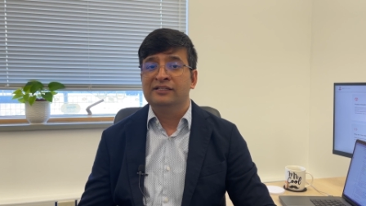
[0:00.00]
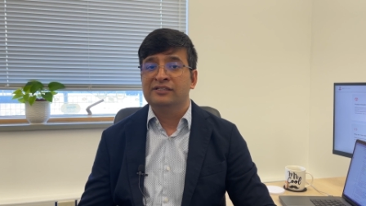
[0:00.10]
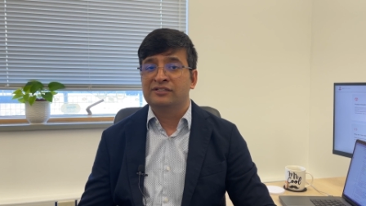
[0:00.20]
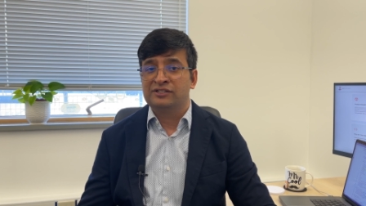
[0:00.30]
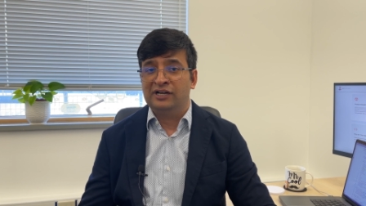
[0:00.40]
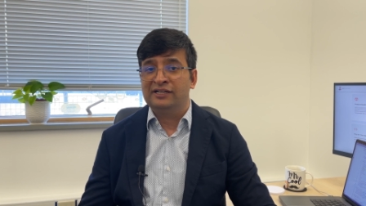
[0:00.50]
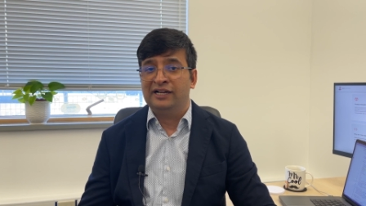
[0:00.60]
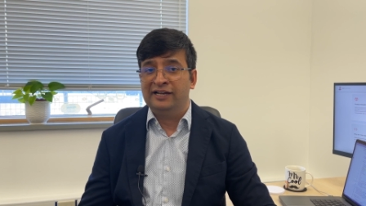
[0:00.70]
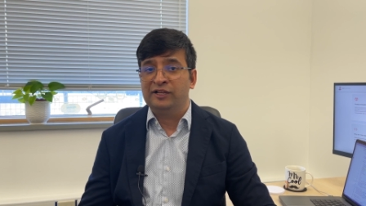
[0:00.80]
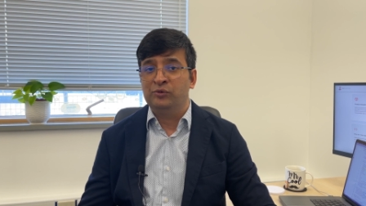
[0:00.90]
start
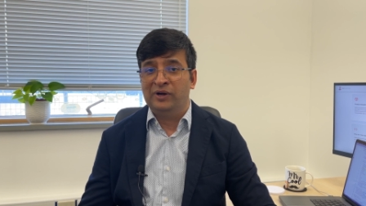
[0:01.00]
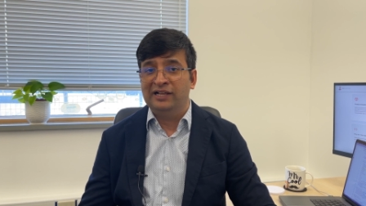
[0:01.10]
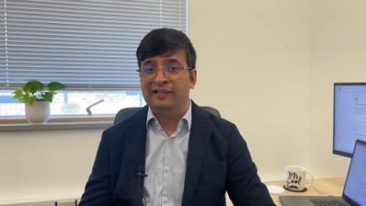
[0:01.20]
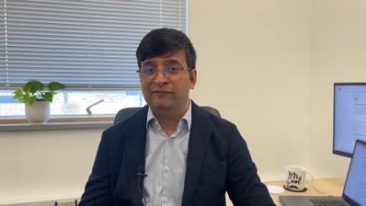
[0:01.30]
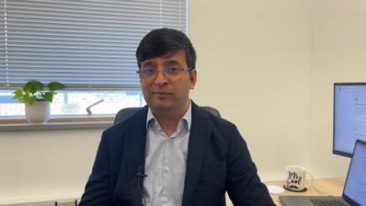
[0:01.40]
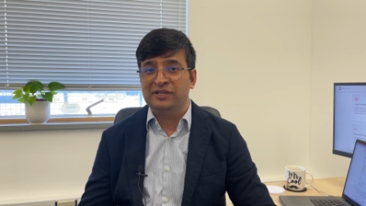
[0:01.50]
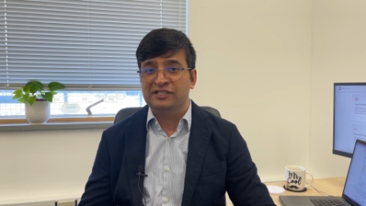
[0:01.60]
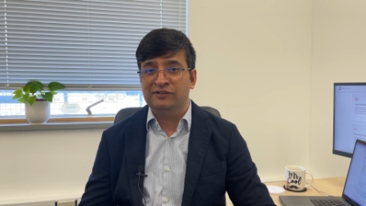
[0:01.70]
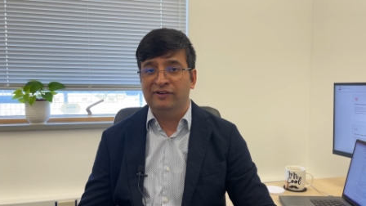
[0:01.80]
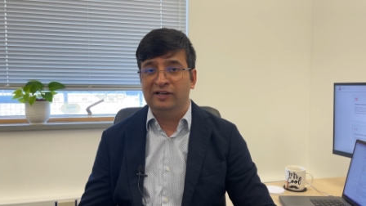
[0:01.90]
hiring while the MVP is
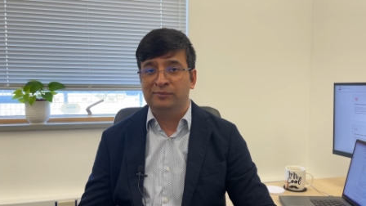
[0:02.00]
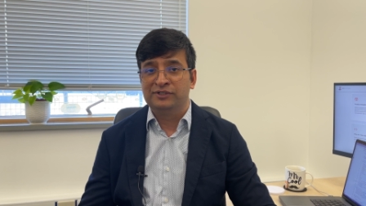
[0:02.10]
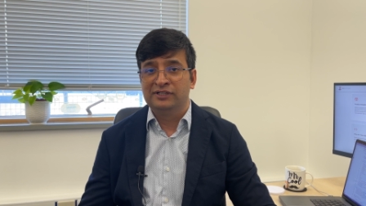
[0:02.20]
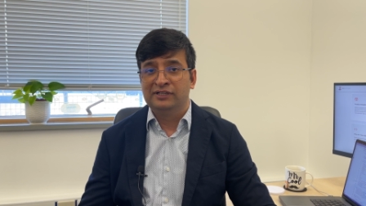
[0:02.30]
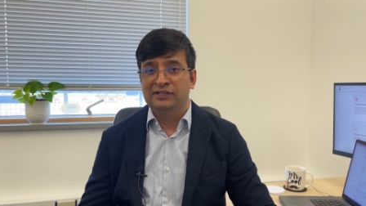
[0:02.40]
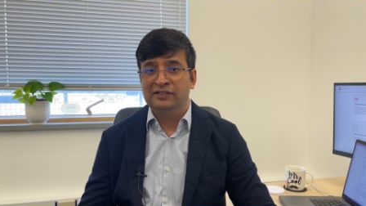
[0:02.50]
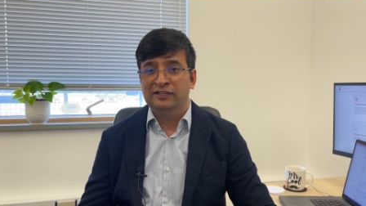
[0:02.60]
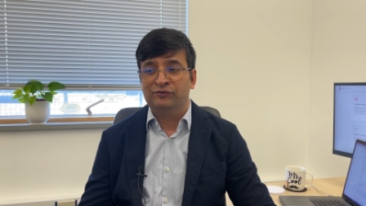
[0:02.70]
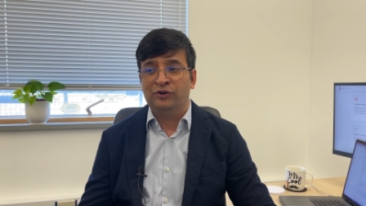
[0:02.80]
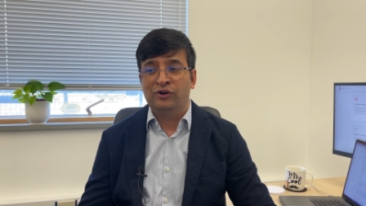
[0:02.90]
developed
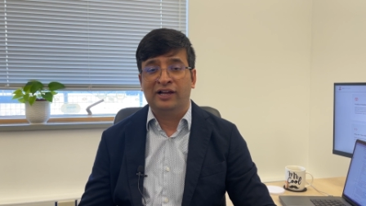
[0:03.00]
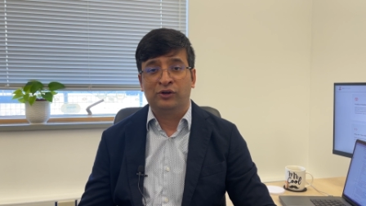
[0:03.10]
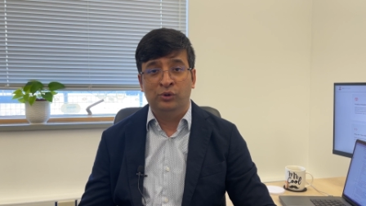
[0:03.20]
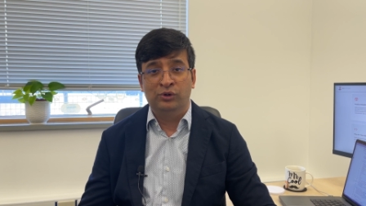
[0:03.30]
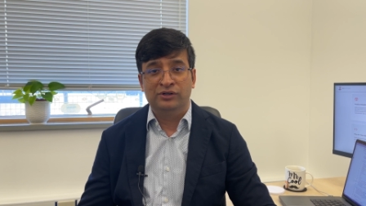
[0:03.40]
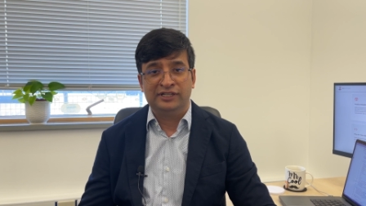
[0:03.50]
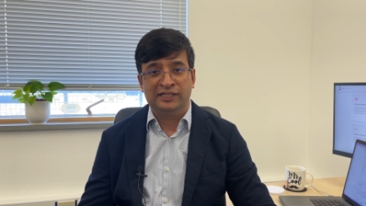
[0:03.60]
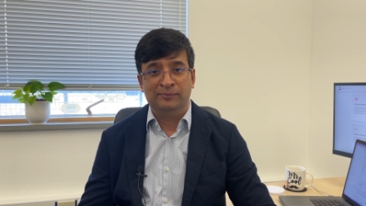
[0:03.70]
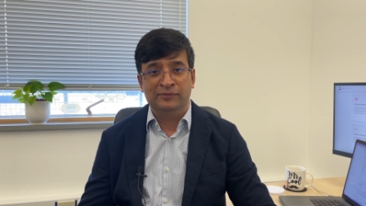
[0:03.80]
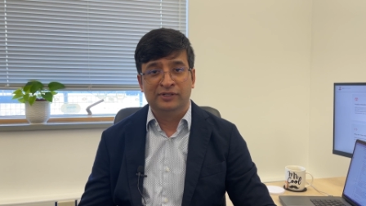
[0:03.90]
for a core
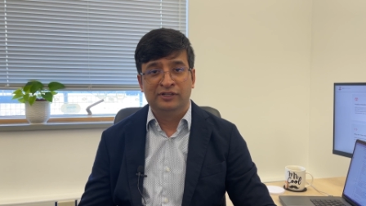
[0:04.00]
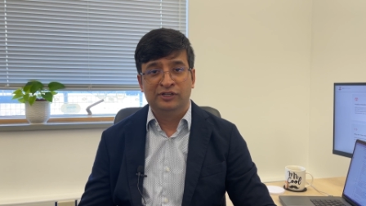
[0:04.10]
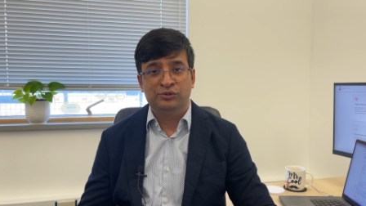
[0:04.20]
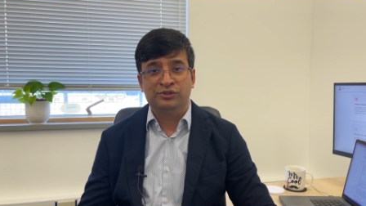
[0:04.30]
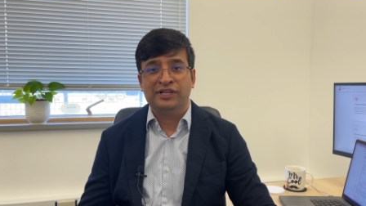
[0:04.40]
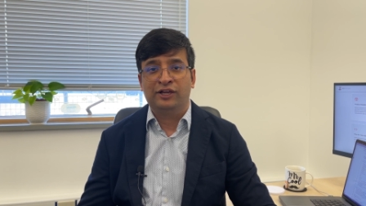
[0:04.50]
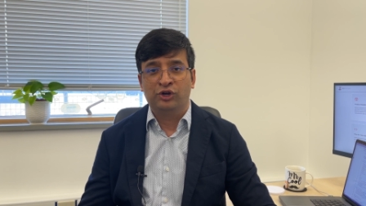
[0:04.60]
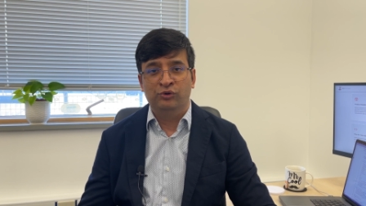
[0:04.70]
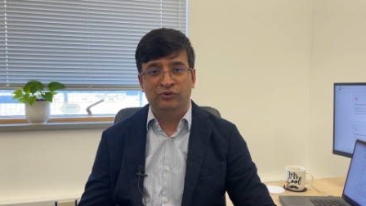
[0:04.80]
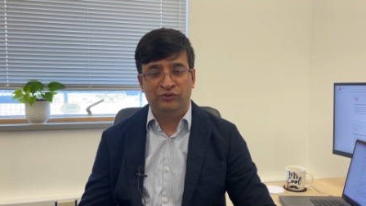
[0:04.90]
team to take
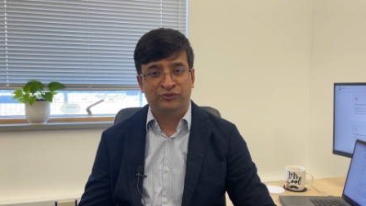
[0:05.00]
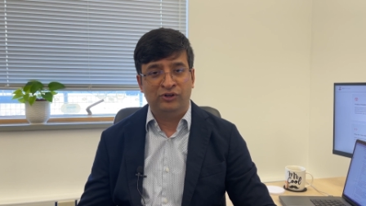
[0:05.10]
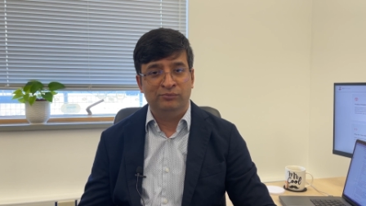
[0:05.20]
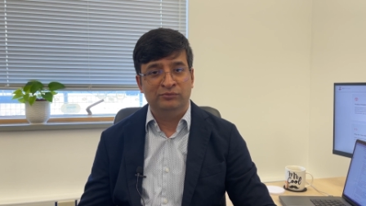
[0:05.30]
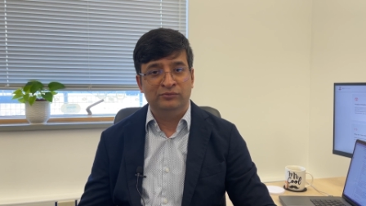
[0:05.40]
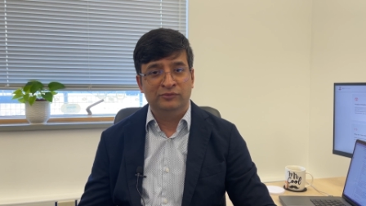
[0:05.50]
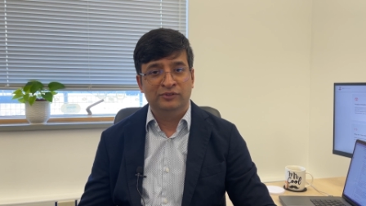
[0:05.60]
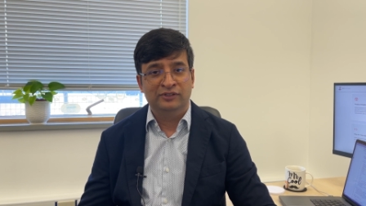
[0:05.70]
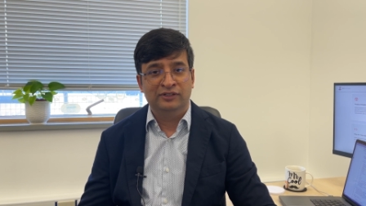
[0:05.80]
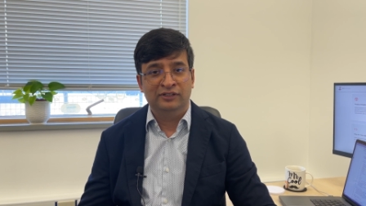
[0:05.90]
over from
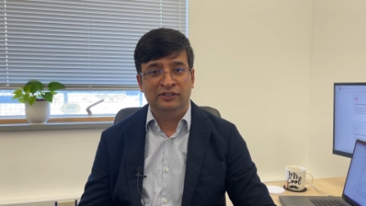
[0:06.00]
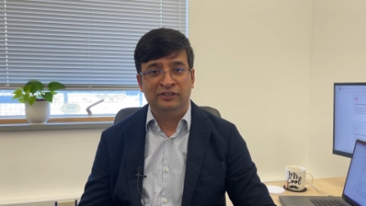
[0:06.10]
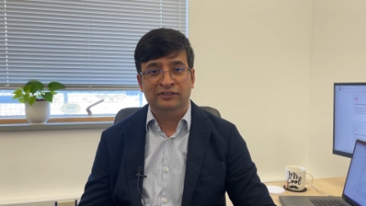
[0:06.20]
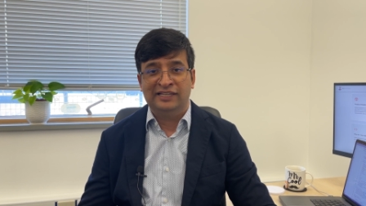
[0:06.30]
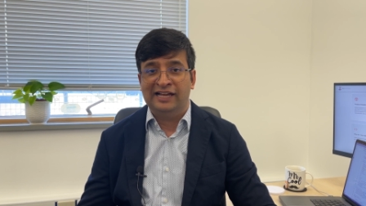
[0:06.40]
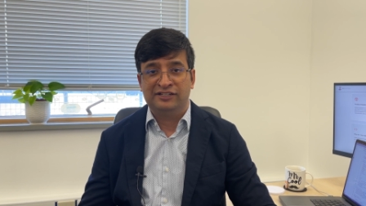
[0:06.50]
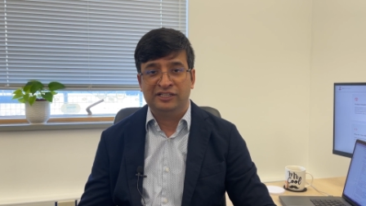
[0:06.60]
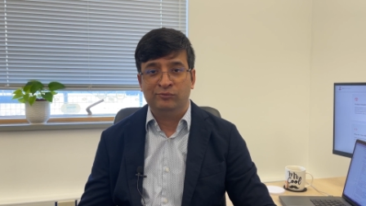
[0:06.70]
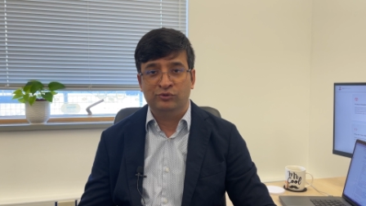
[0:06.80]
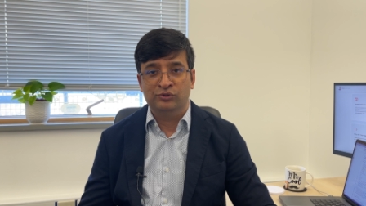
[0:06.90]
that
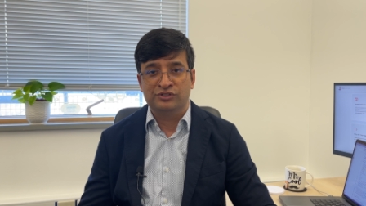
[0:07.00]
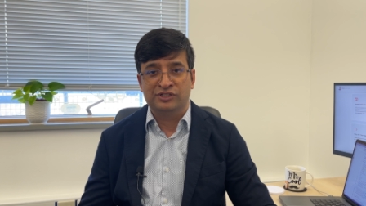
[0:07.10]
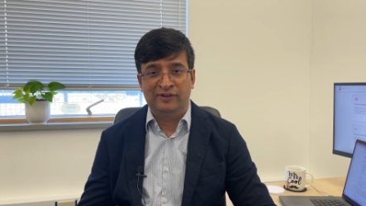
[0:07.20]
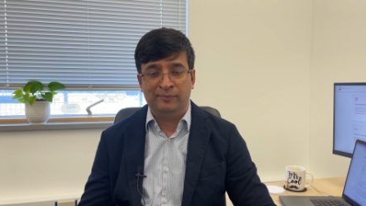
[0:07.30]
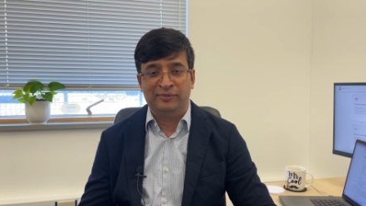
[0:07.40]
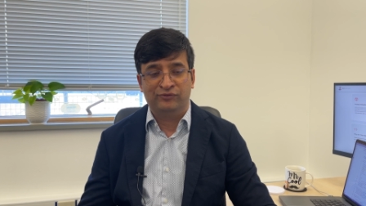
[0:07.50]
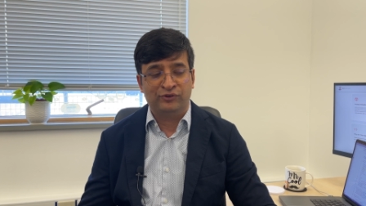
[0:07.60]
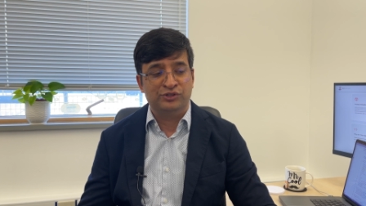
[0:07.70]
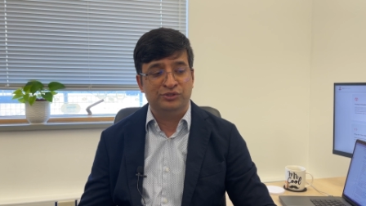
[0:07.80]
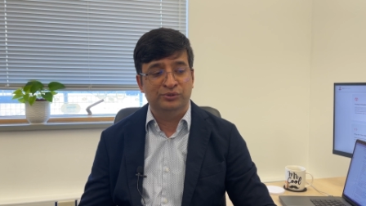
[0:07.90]
team who's developing
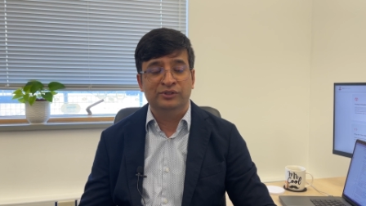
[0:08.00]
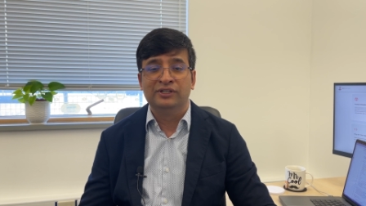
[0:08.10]
for you.